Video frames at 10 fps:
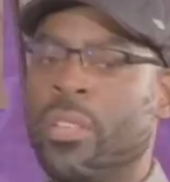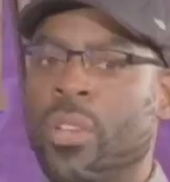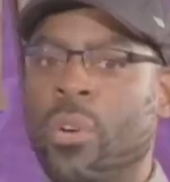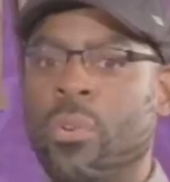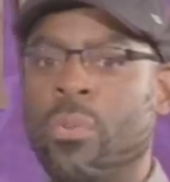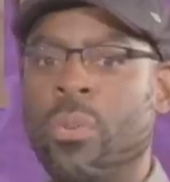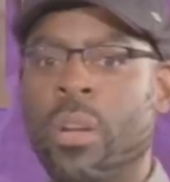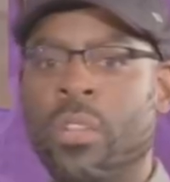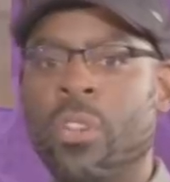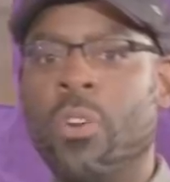So,
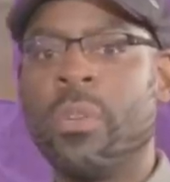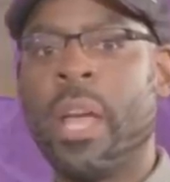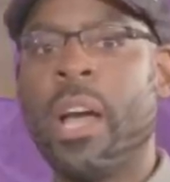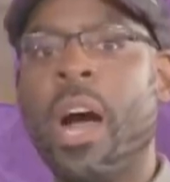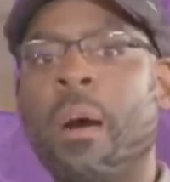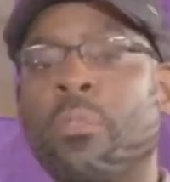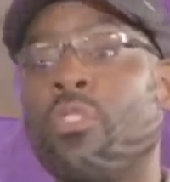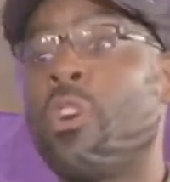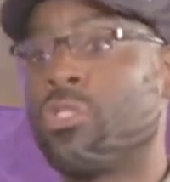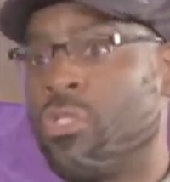you know, now I'm
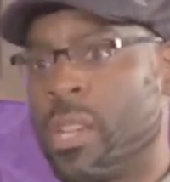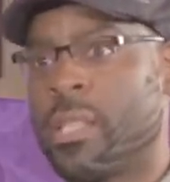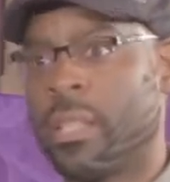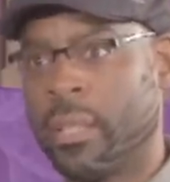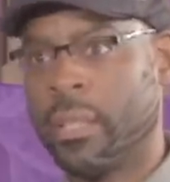cross-dressing.